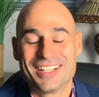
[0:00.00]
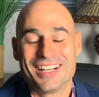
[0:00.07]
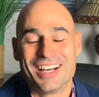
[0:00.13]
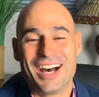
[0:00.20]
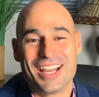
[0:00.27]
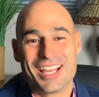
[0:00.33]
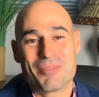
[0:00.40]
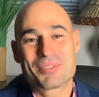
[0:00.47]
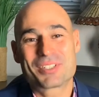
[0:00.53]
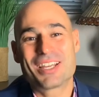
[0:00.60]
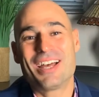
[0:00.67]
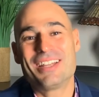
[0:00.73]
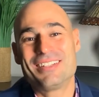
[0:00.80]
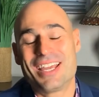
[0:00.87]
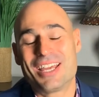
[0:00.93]
Hi, I'm
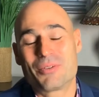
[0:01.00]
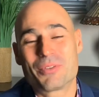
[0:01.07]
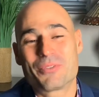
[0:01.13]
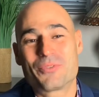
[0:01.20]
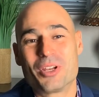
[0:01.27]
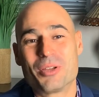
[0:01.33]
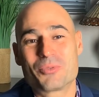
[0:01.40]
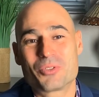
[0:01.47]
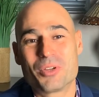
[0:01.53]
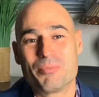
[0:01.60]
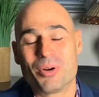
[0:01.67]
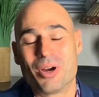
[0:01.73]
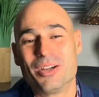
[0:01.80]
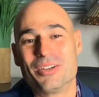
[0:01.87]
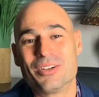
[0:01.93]
Scott Danner with Freedom Street
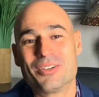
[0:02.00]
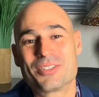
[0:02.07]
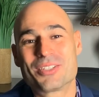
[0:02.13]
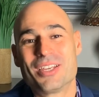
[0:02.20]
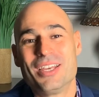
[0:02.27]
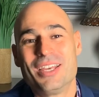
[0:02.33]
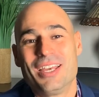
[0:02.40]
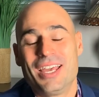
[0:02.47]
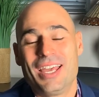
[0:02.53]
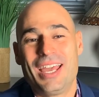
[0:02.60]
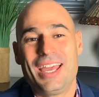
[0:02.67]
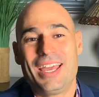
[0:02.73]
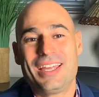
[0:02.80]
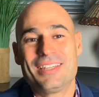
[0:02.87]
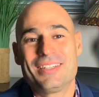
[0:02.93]
Partners,
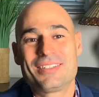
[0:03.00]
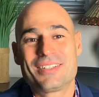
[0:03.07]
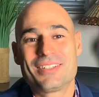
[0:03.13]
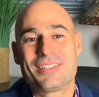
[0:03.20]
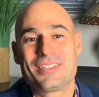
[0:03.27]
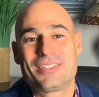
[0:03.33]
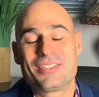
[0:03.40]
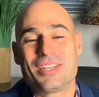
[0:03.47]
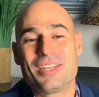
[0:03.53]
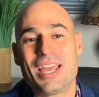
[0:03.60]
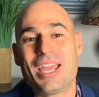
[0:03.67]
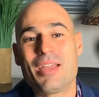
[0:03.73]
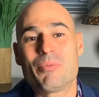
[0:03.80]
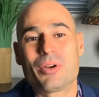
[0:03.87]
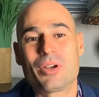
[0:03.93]
and
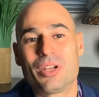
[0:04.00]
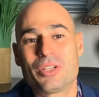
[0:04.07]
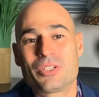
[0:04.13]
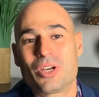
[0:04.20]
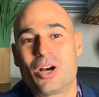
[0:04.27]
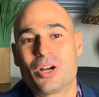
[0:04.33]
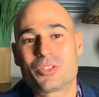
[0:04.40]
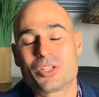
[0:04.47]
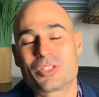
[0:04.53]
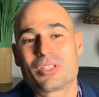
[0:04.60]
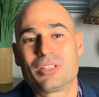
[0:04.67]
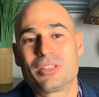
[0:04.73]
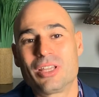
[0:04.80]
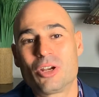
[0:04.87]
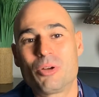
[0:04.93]
today we're going to talk just a
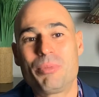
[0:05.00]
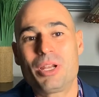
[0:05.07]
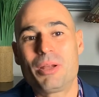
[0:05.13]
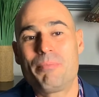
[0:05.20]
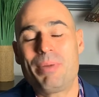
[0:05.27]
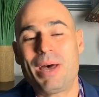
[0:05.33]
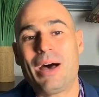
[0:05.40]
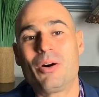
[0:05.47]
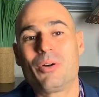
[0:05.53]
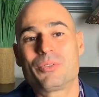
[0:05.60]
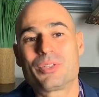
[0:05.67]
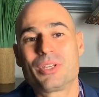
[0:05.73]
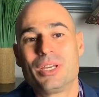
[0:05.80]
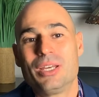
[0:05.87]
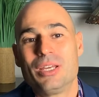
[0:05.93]
little bit
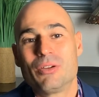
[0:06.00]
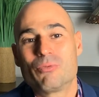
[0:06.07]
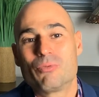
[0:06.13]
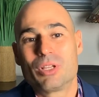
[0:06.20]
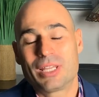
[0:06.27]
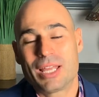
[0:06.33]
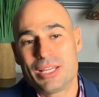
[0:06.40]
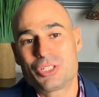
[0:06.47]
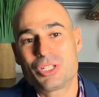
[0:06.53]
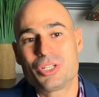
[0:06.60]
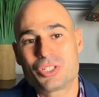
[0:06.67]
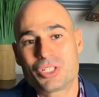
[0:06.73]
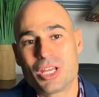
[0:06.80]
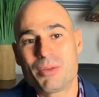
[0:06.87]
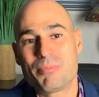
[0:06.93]
about
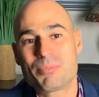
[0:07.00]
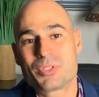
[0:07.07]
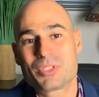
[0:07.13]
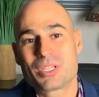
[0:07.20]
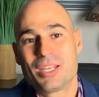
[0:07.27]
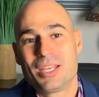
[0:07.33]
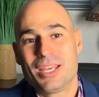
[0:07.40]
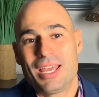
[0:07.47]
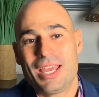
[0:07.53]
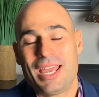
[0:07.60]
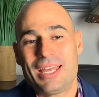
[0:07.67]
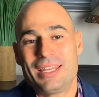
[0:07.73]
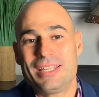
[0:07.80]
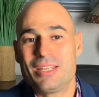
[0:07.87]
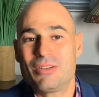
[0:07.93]
relationships
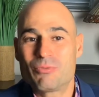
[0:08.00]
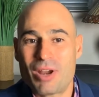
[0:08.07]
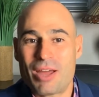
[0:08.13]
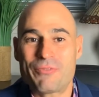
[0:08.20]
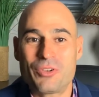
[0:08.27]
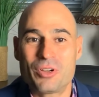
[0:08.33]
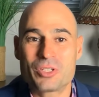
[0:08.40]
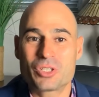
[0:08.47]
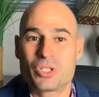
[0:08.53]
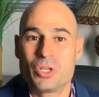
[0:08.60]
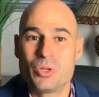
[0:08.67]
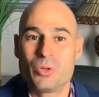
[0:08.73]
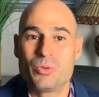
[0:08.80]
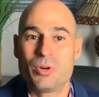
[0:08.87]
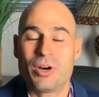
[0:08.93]
and in reference
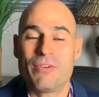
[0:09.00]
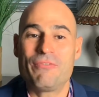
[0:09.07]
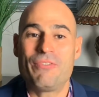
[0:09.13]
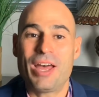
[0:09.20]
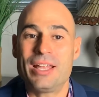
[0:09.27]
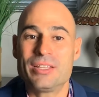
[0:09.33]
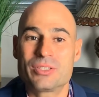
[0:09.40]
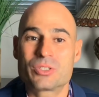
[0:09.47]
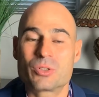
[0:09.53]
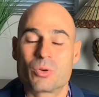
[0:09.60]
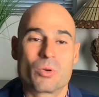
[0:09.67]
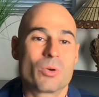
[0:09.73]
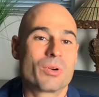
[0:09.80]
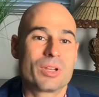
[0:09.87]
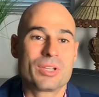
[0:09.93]
to events
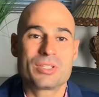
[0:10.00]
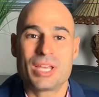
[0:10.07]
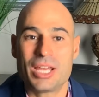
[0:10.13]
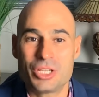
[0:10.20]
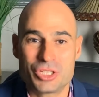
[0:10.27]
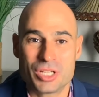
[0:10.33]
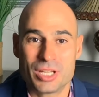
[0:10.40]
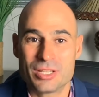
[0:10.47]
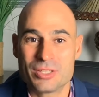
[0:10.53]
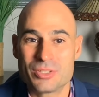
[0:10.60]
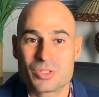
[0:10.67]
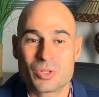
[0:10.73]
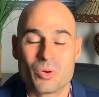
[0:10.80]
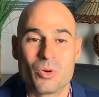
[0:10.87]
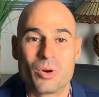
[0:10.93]
or
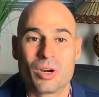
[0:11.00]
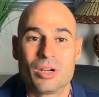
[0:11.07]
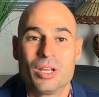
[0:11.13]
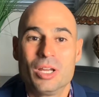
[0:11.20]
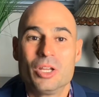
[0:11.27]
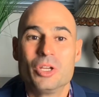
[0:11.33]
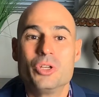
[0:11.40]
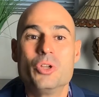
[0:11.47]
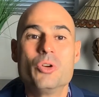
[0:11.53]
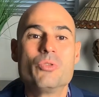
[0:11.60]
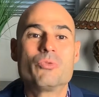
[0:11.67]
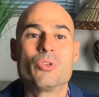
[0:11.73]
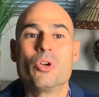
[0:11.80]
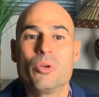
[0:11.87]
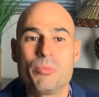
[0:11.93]
organizations or new
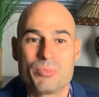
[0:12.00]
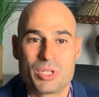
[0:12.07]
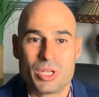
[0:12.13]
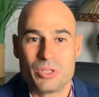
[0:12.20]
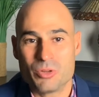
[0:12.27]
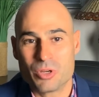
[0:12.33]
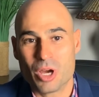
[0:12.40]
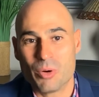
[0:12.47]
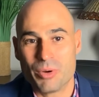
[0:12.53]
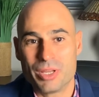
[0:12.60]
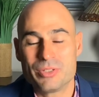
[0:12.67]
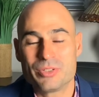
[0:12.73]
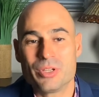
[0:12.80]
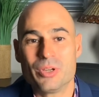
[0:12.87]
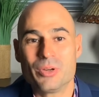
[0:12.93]
rooms that you go
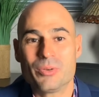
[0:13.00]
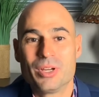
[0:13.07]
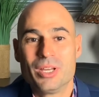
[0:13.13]
into.